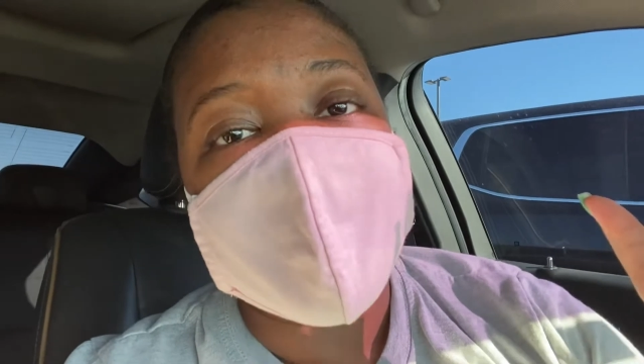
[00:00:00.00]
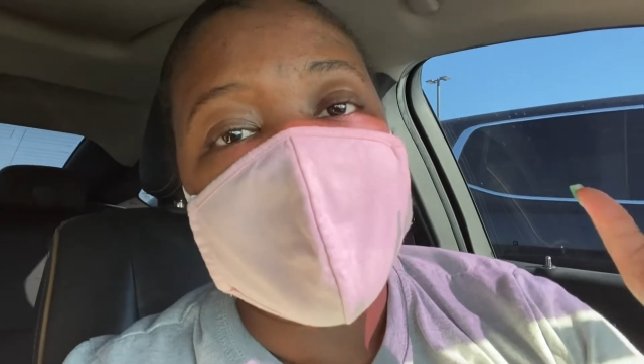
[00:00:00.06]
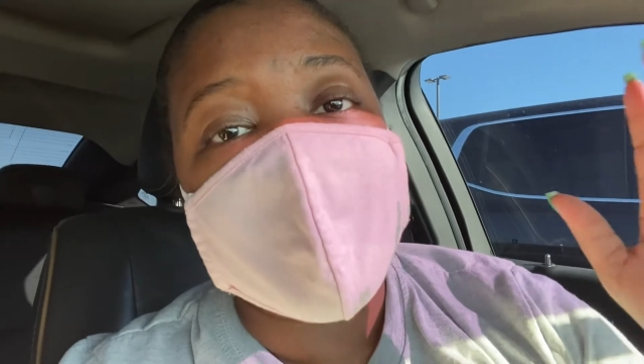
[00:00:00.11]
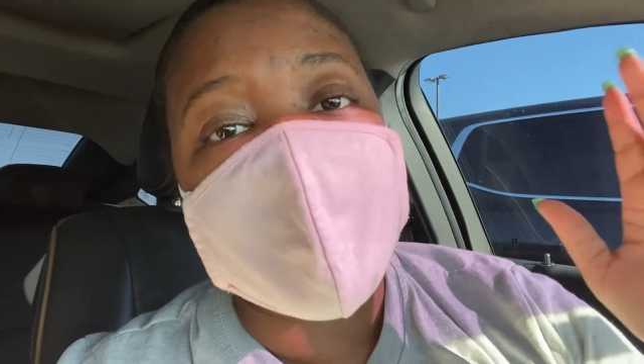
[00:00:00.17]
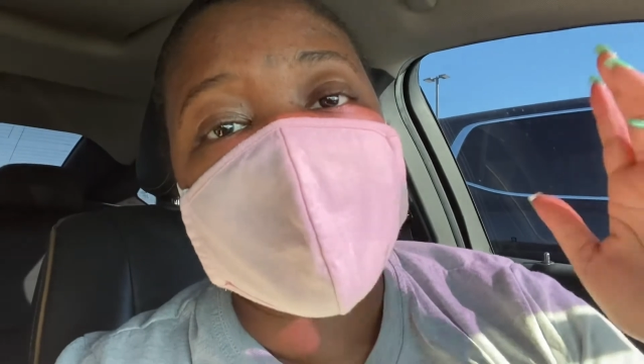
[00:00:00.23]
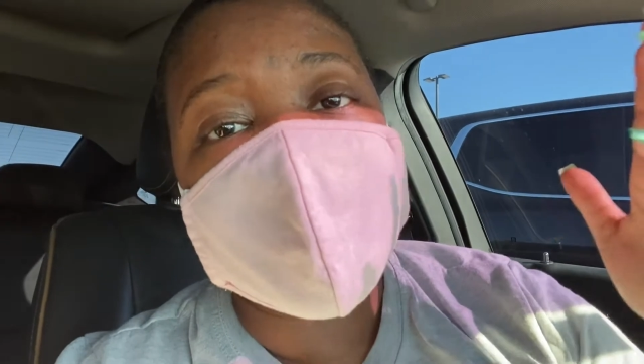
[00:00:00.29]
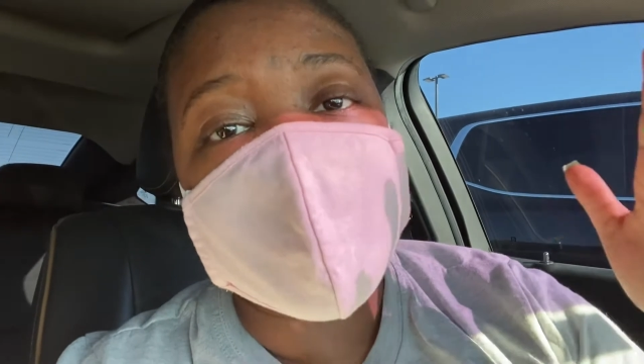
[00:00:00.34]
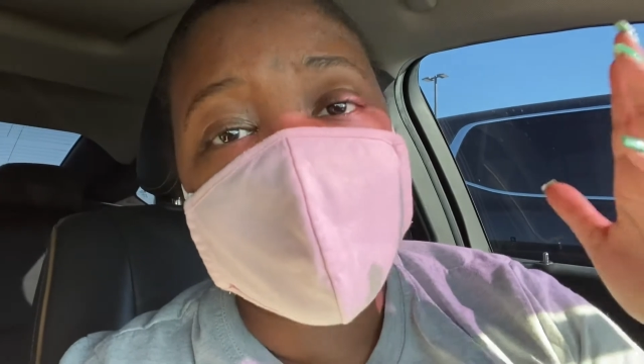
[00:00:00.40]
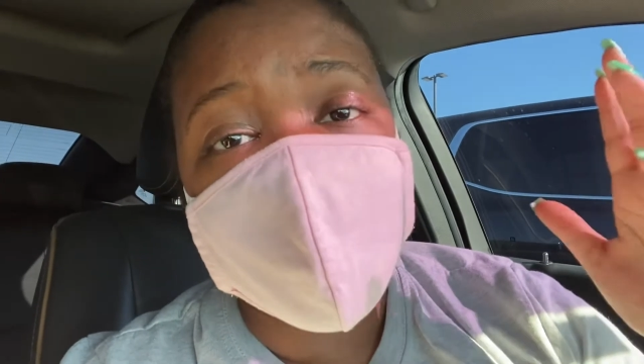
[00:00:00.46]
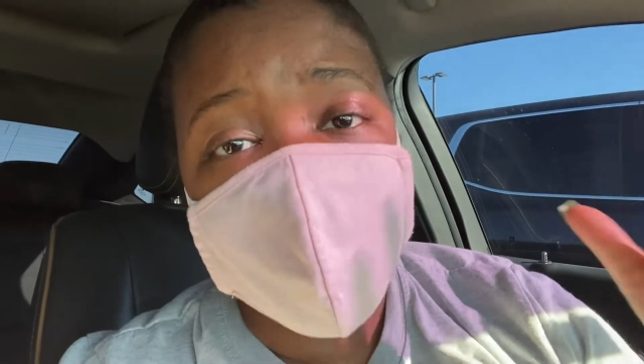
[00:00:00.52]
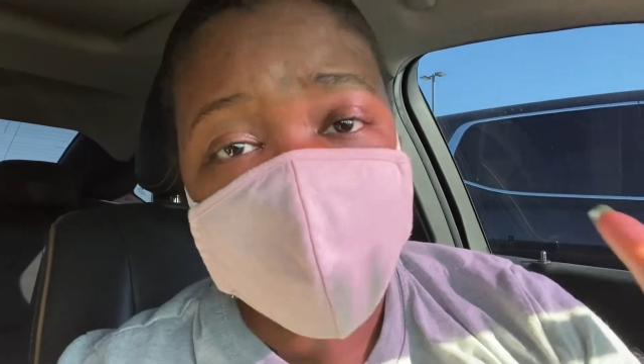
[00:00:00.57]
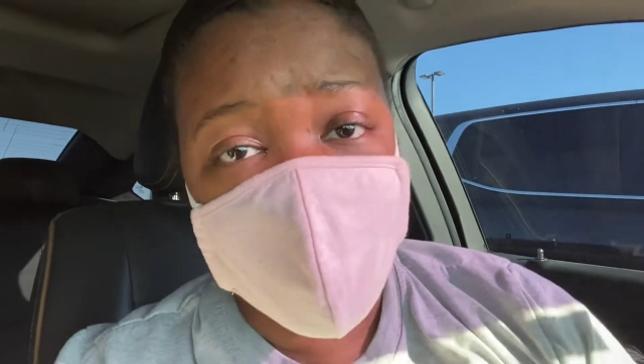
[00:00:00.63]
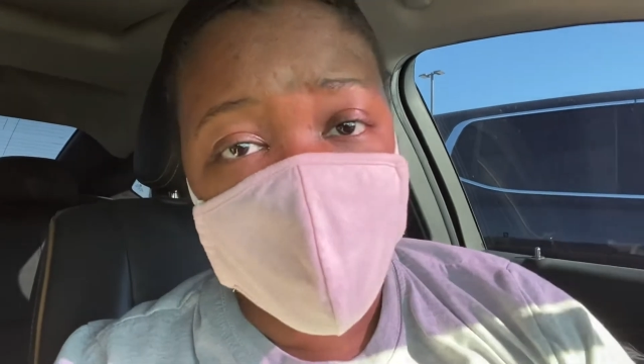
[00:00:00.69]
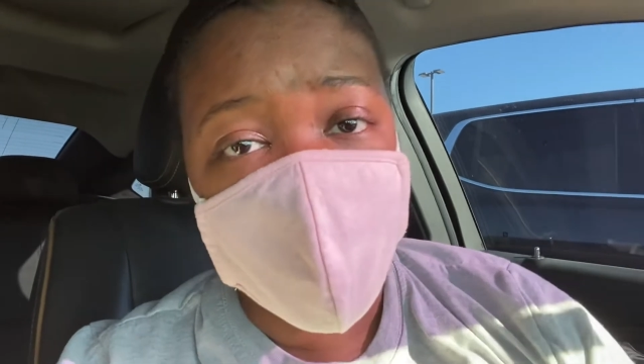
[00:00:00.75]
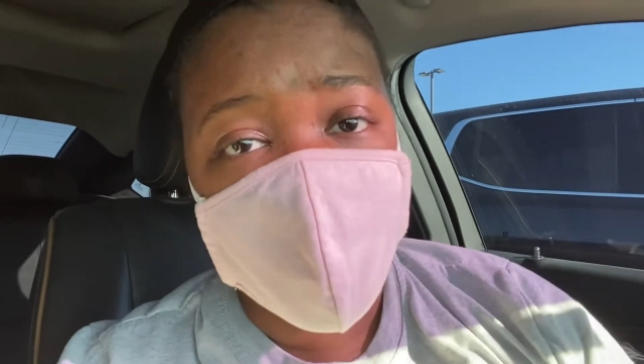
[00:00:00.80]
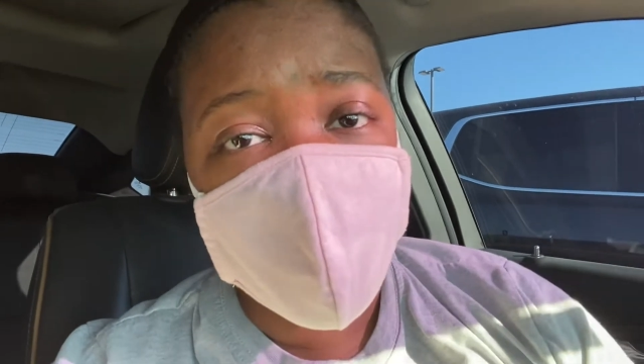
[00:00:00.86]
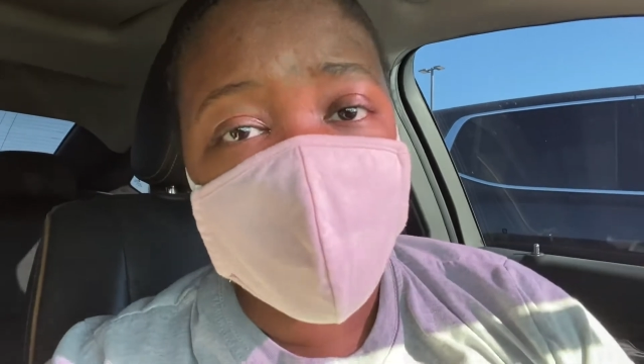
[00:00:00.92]
that you
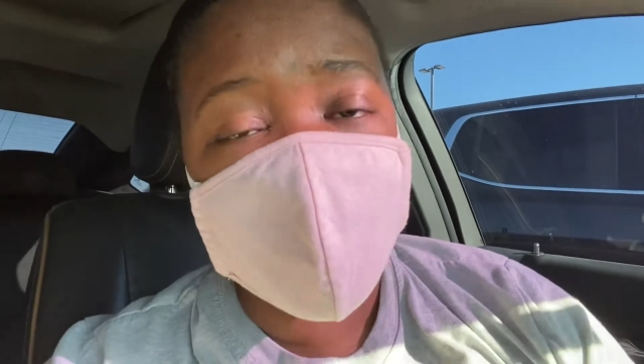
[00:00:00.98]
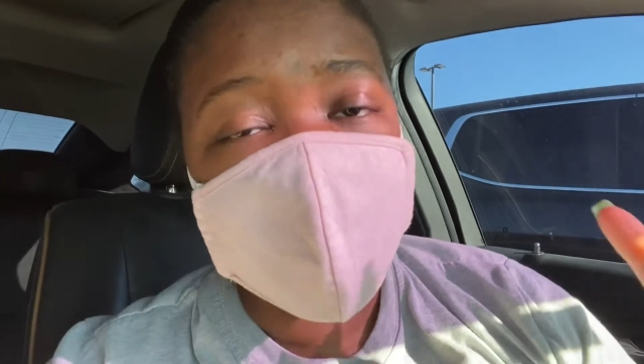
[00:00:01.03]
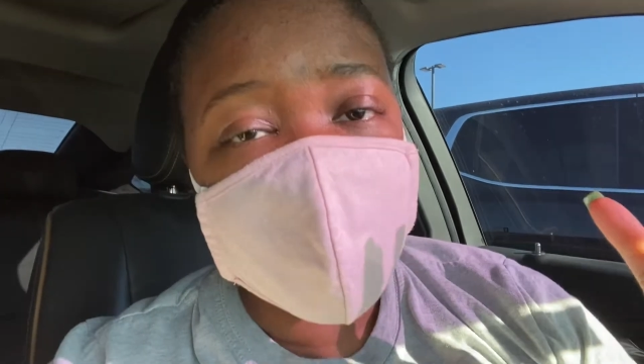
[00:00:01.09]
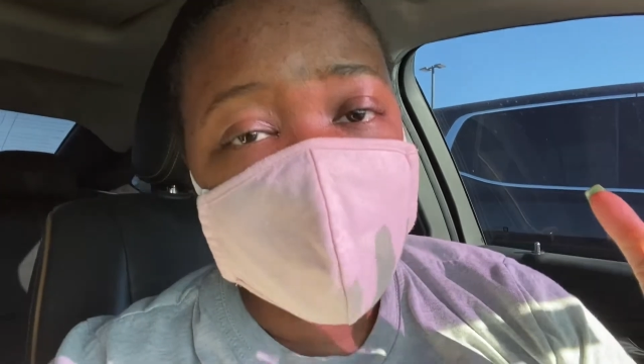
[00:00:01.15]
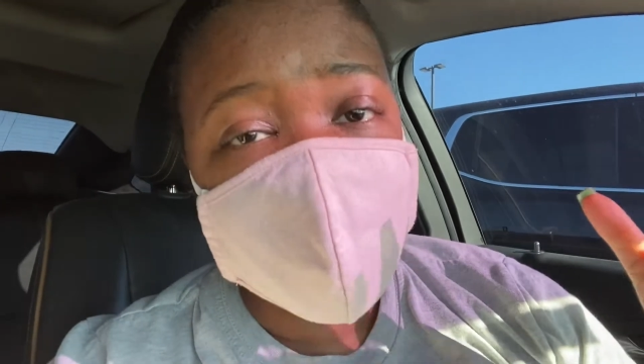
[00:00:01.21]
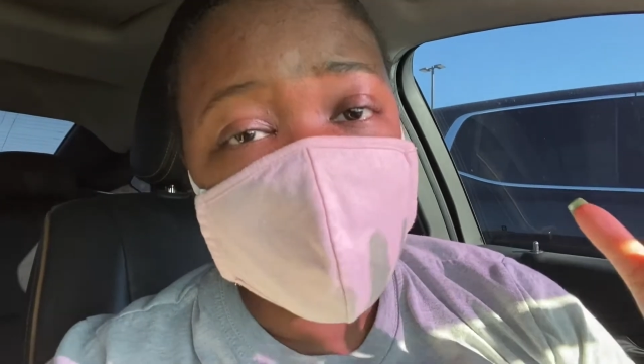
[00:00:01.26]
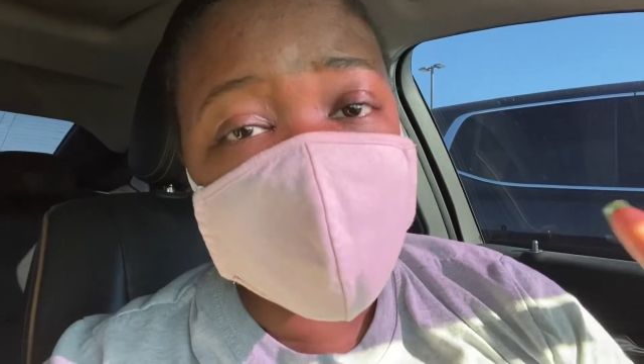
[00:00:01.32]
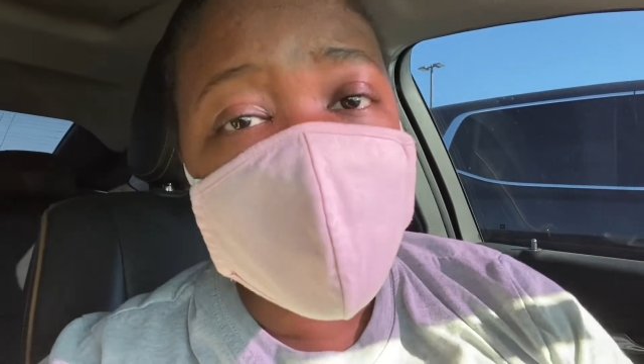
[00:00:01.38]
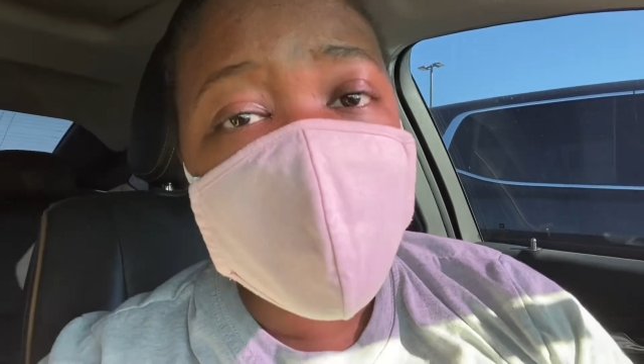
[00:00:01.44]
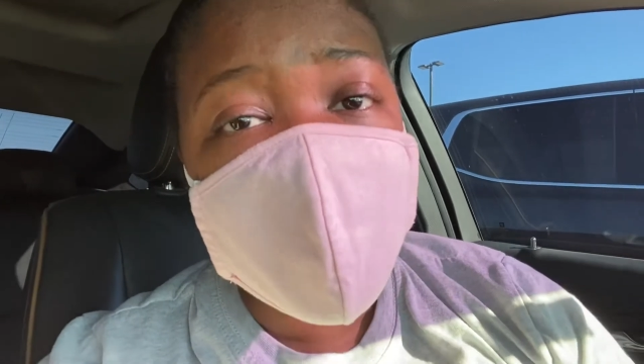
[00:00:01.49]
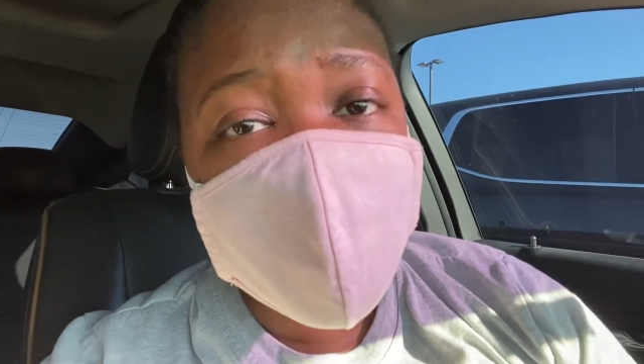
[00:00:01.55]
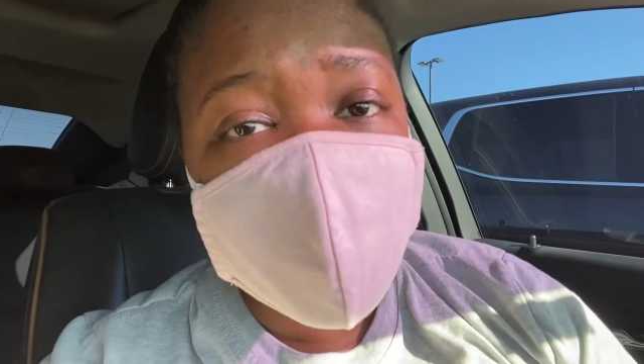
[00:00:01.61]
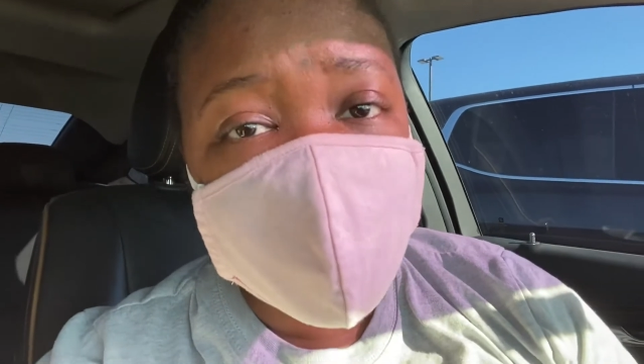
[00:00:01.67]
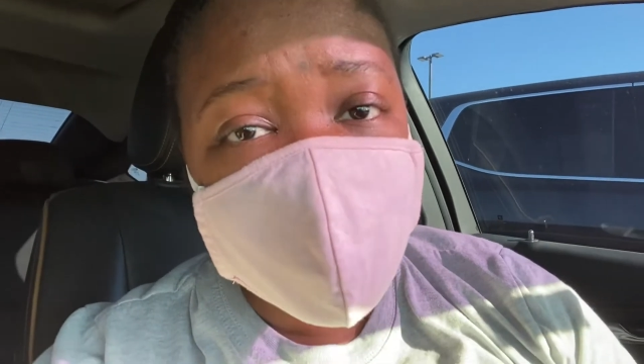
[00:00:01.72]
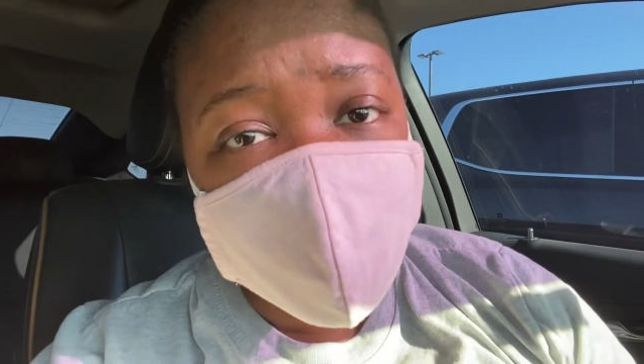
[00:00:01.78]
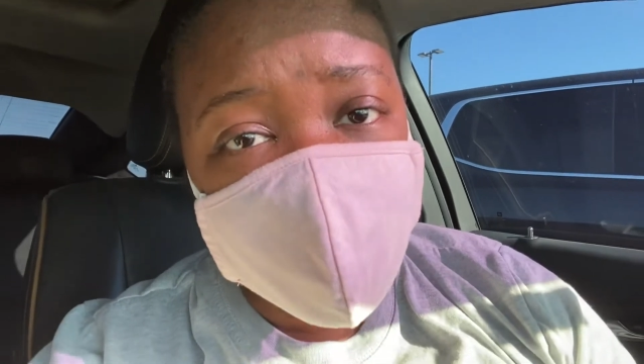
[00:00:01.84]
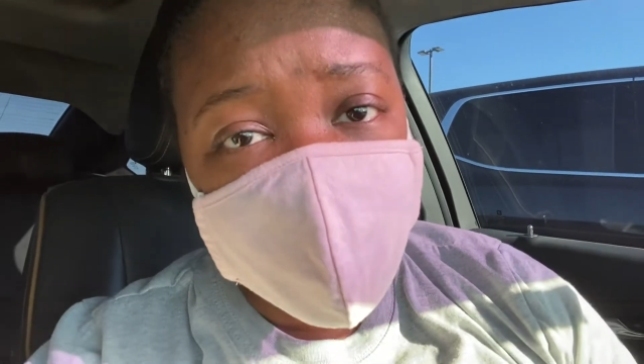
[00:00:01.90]
move and you talk
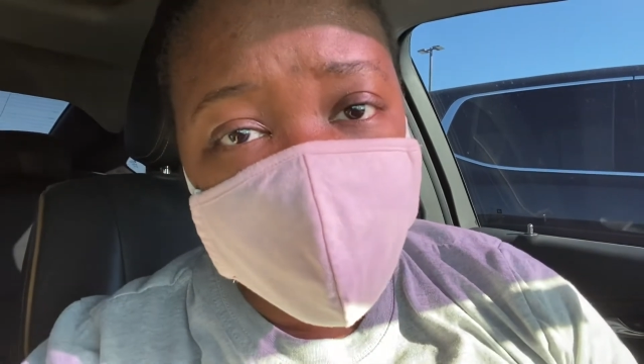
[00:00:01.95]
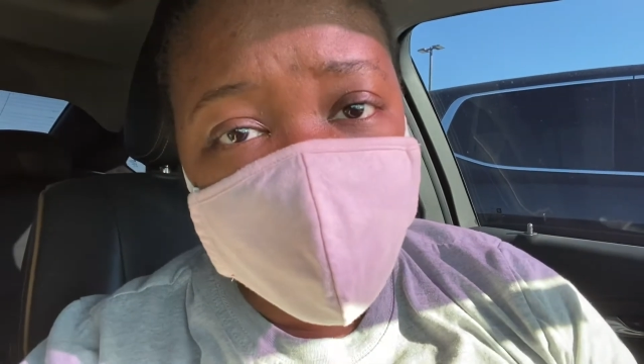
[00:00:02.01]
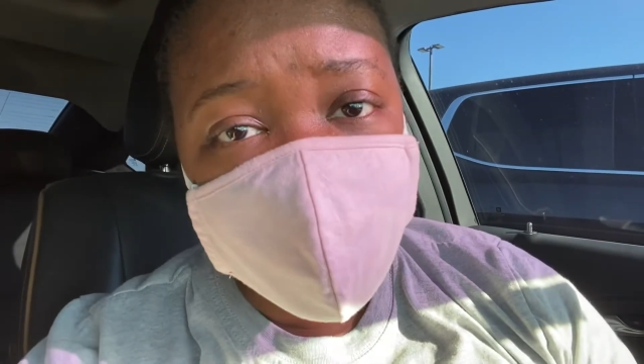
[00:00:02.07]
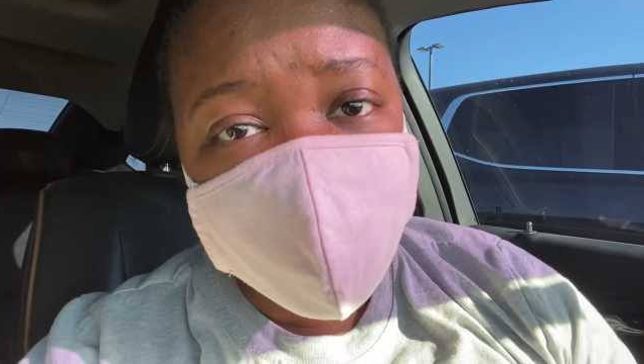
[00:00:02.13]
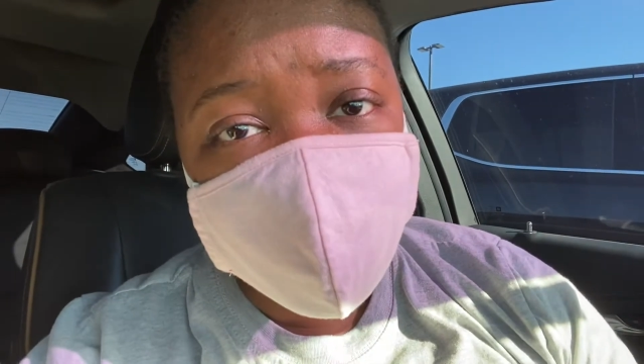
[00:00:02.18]
slow?